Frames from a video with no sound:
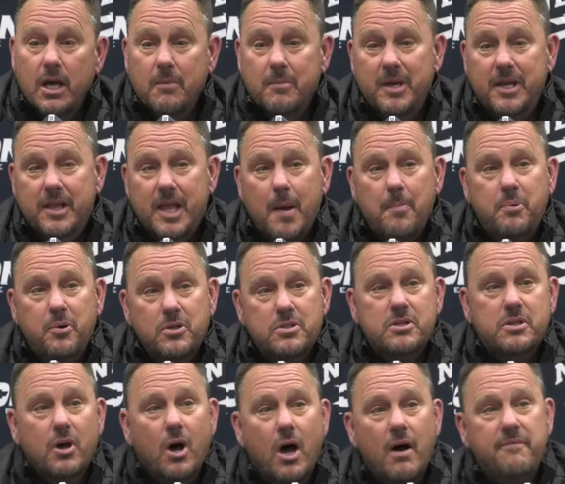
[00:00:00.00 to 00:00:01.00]
That
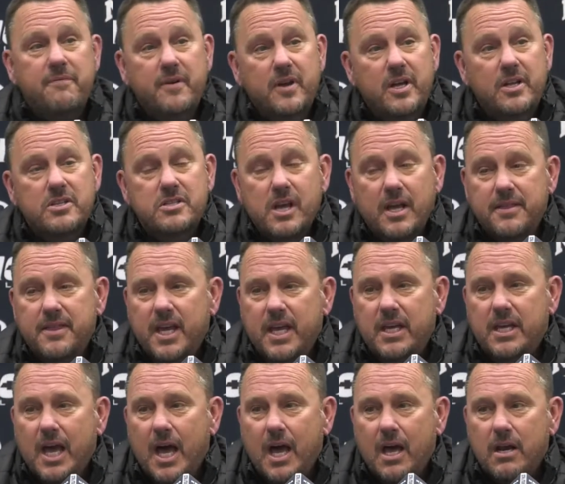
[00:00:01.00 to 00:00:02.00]
puts the offense, I
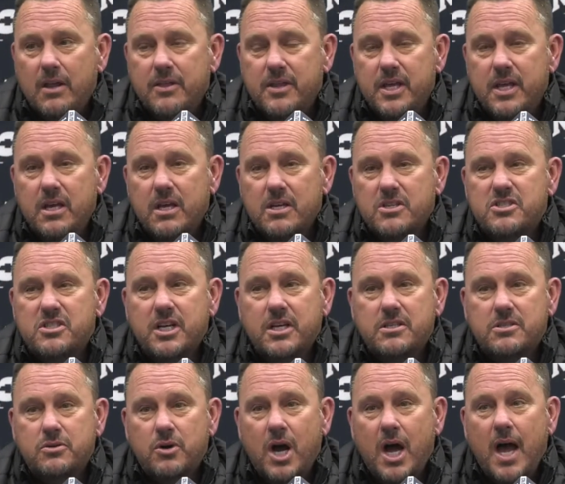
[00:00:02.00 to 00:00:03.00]
think, out of the
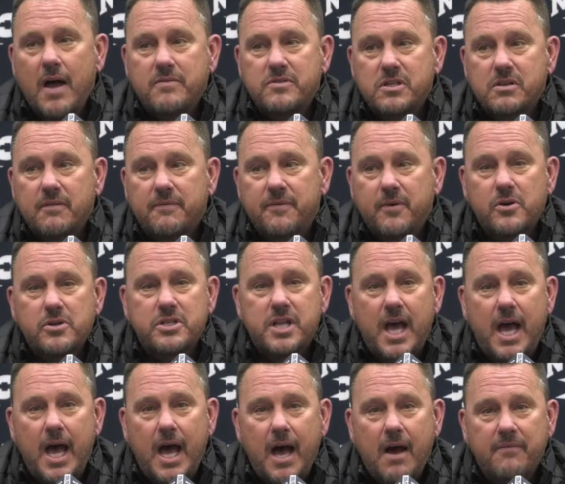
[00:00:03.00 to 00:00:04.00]
6 drives in the
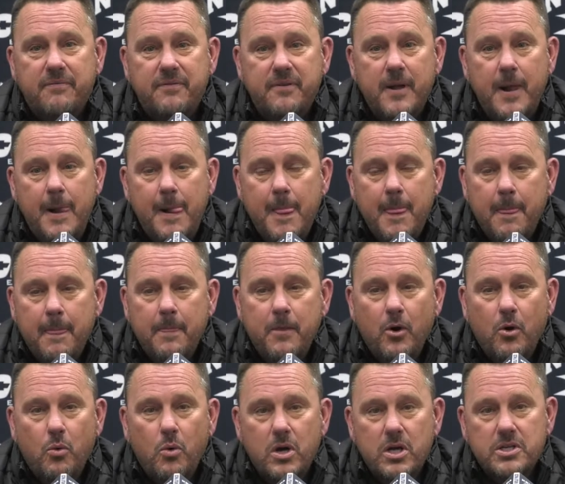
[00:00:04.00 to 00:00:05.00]
first half,
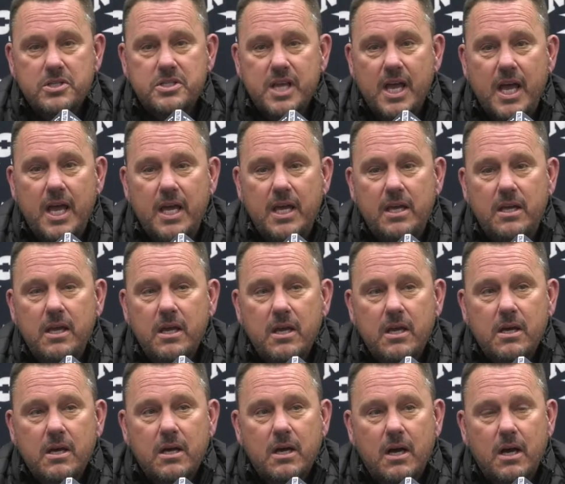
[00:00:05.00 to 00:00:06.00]
there was a
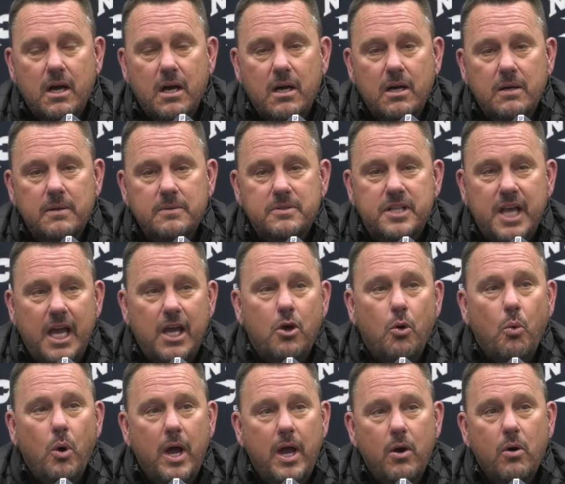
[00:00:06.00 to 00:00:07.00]

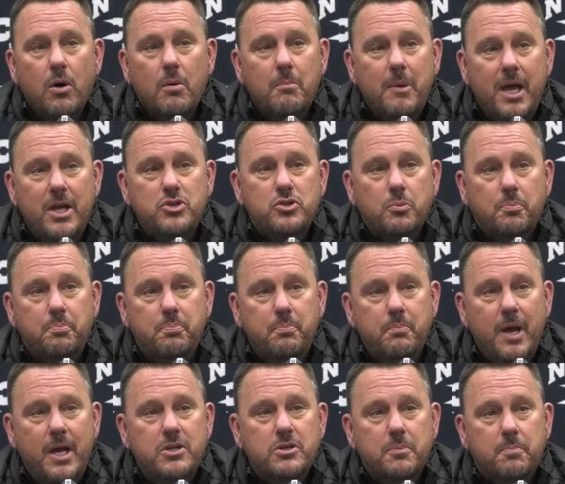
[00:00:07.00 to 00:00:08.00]
takeaway or a
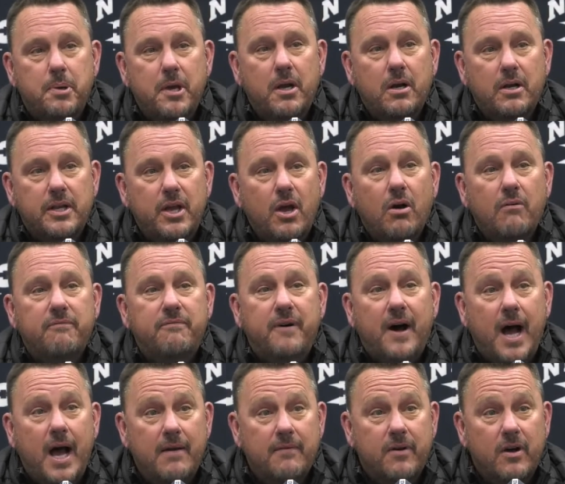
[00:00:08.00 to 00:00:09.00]
major penalty on
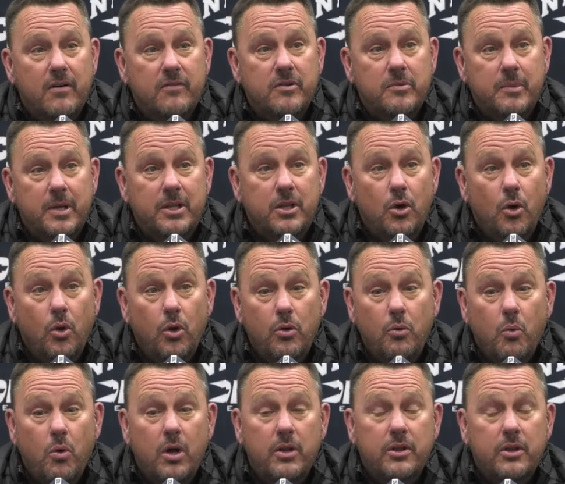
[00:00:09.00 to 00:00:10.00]
5 of them, and the
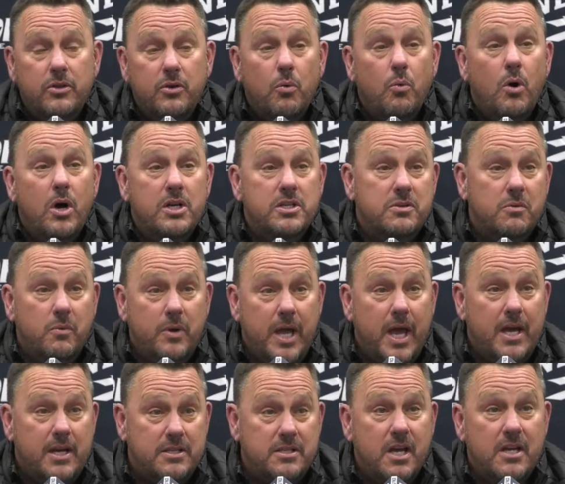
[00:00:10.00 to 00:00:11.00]
only one that there wasn't,
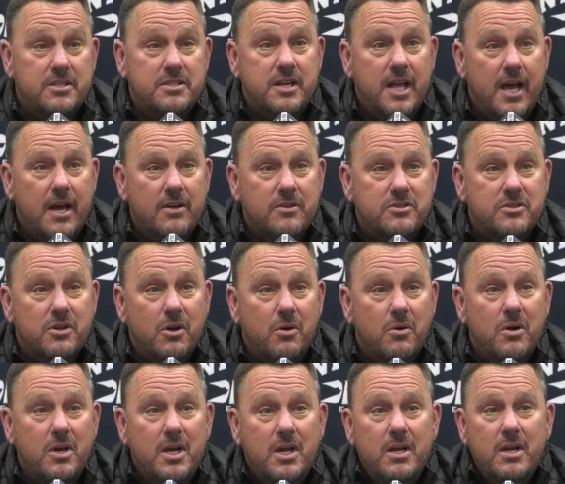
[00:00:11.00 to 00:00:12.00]
we had a touchdown.
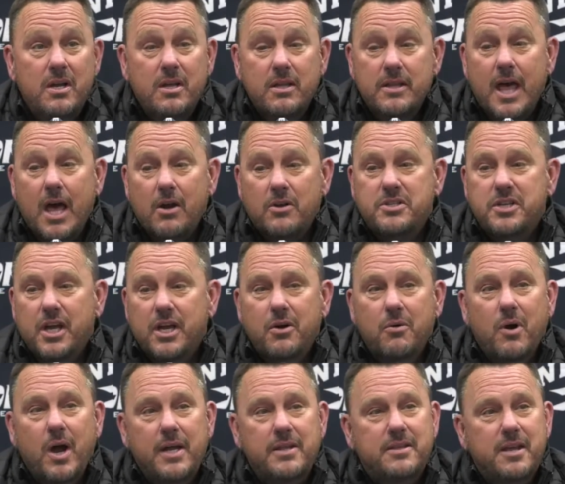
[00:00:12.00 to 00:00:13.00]
So that'll tell
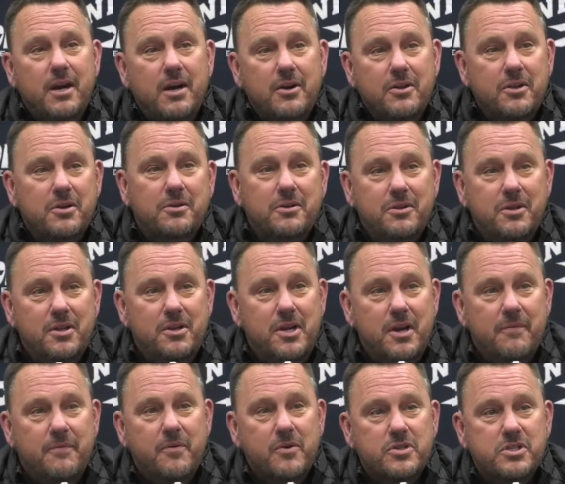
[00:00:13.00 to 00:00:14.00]
you right there the
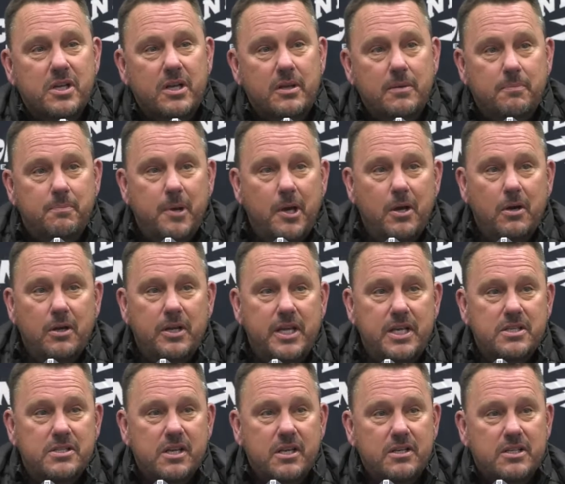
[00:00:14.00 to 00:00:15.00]
difference in
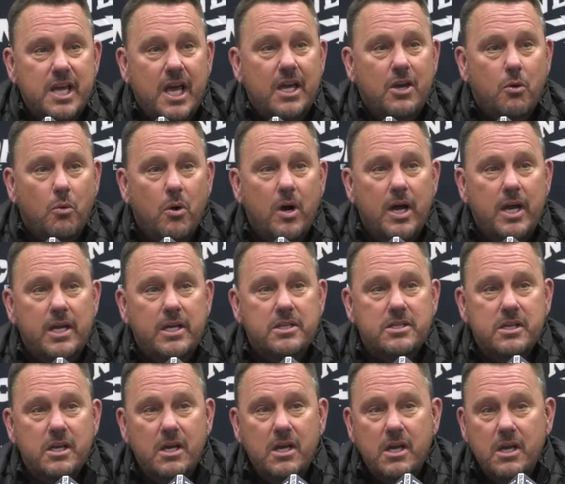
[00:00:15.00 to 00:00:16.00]
penalties and
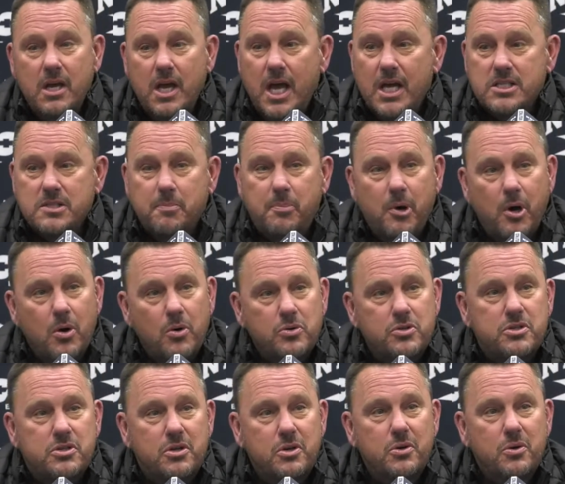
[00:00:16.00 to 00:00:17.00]
takeaways as
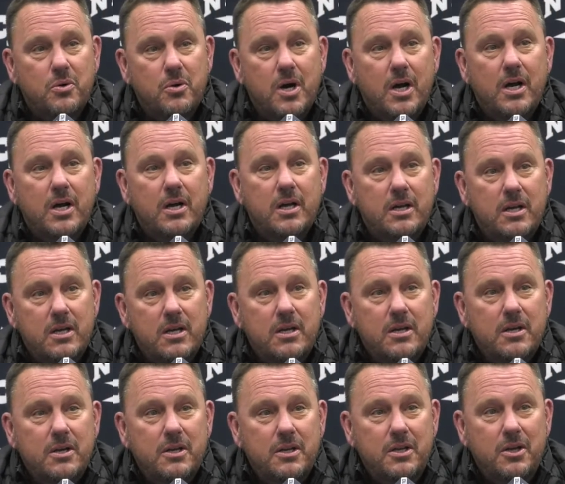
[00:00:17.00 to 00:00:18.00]
opposed to
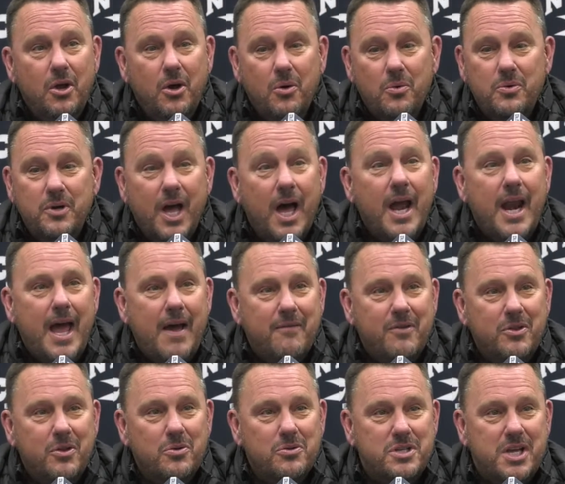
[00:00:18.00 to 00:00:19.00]
not
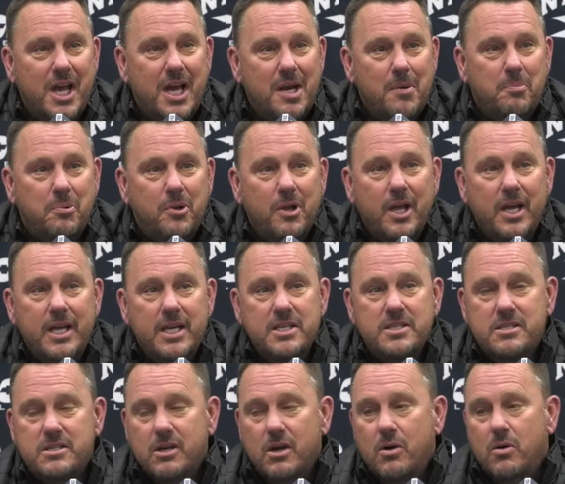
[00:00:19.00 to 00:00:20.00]
having those kind of
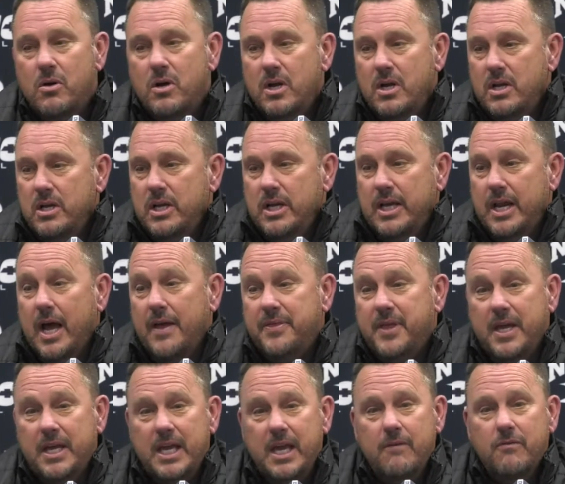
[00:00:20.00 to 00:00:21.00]
plays. So, and I
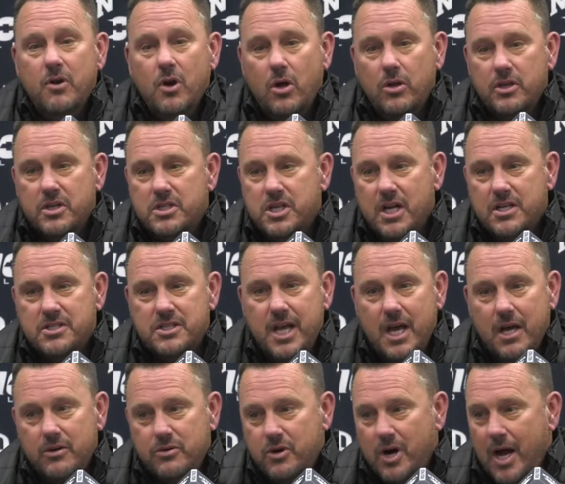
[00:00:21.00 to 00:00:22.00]
think even on the
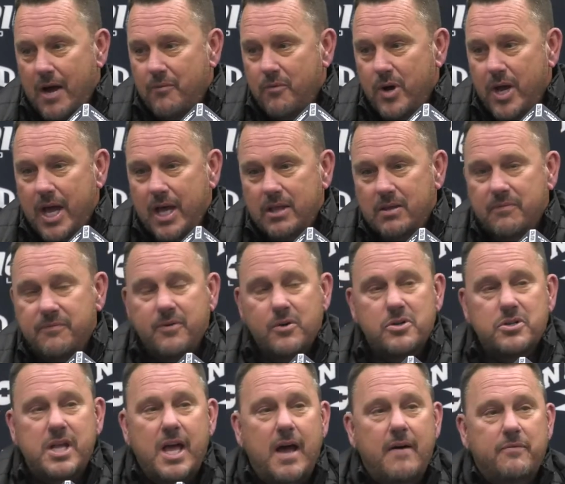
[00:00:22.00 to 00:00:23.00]
touchdown drive we had in the
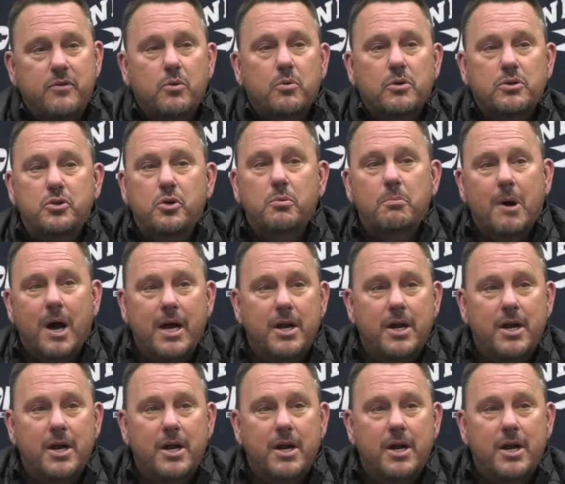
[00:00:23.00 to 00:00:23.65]
first half, there were 2